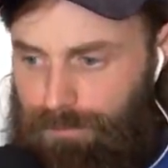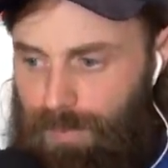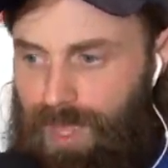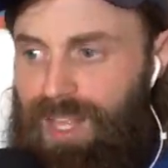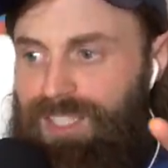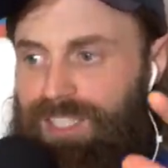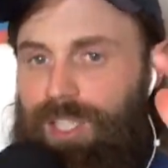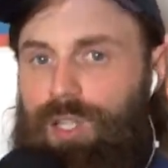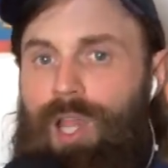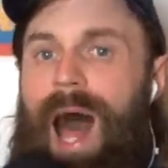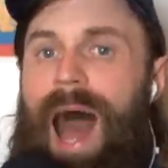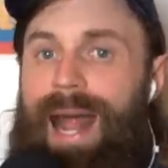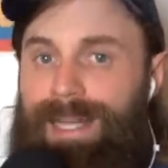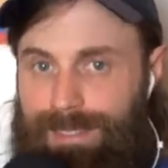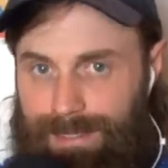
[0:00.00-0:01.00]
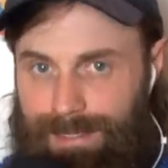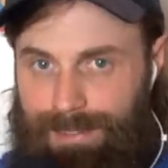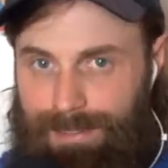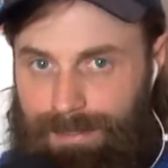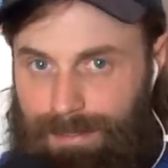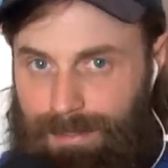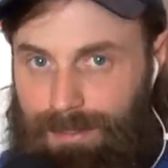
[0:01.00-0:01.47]
it's a lot,
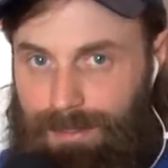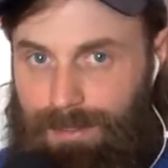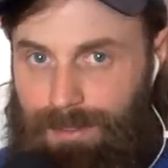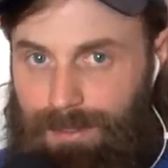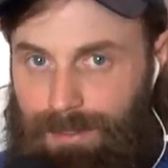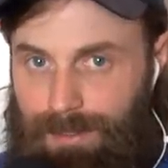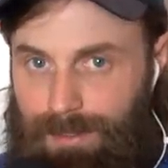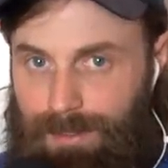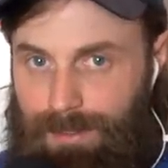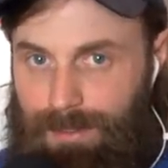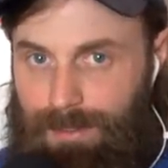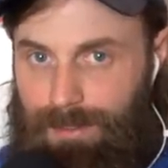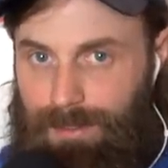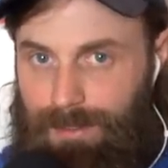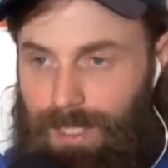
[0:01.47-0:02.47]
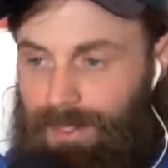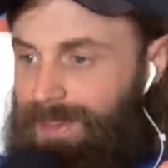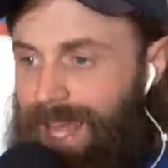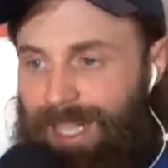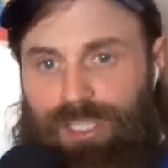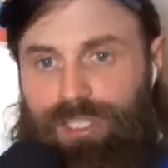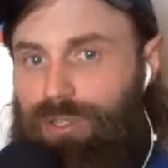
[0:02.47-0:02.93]
and
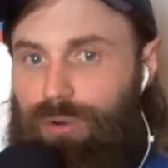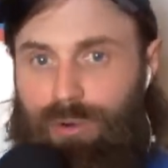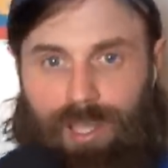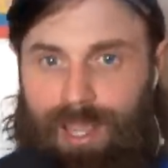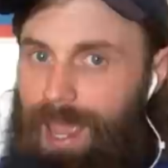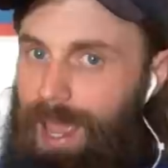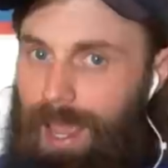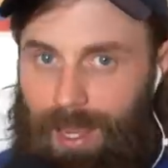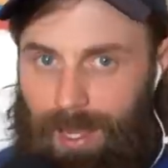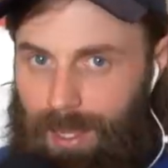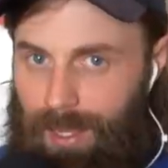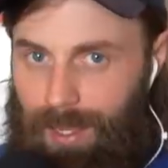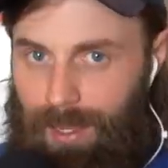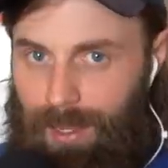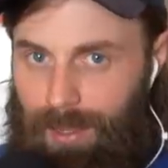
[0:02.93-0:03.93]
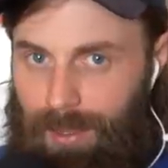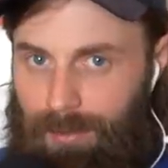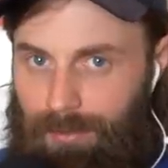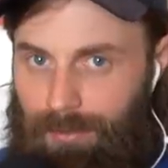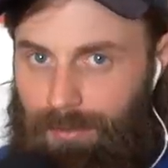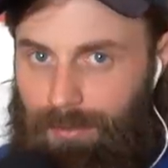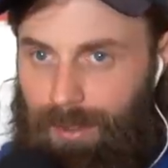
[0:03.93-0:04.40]
that's okay.
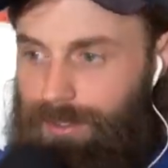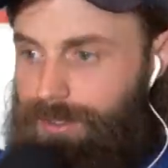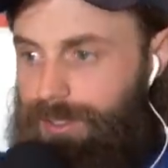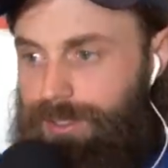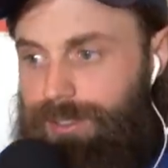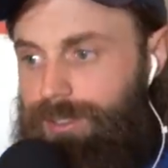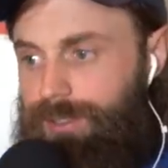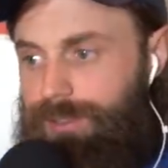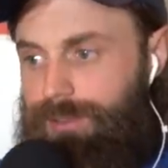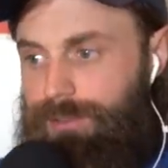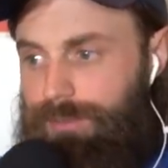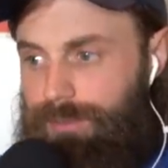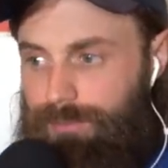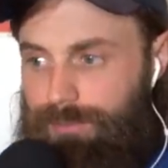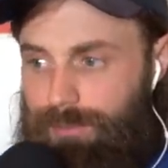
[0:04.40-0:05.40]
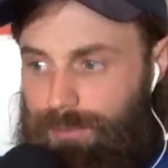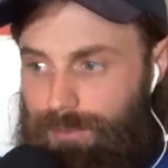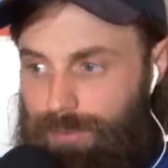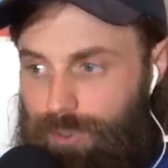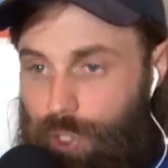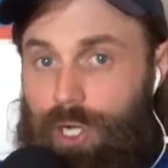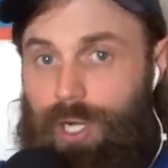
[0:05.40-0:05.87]
It's
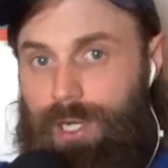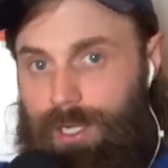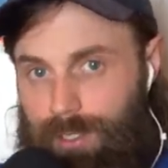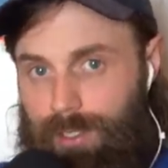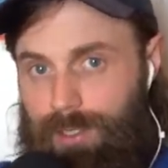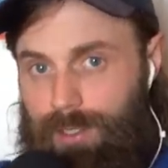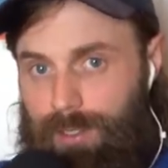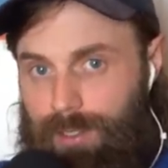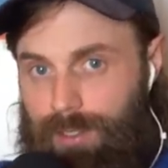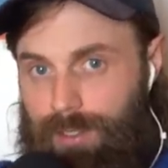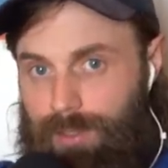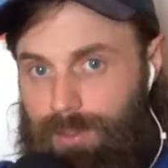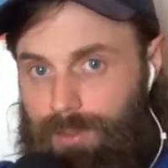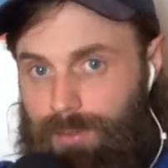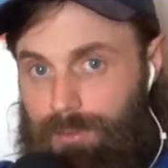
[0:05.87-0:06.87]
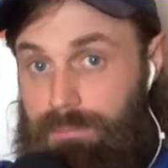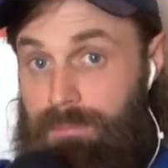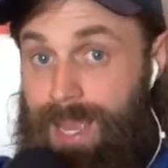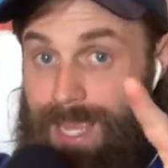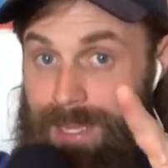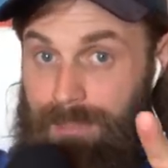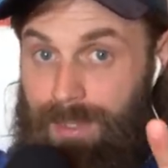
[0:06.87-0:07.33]
good,
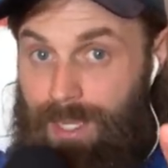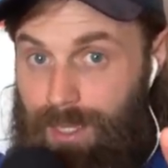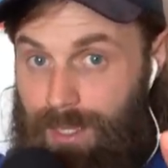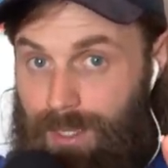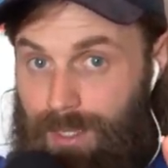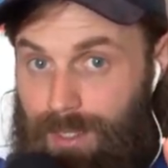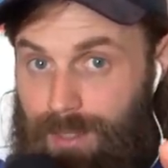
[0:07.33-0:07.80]
maybe.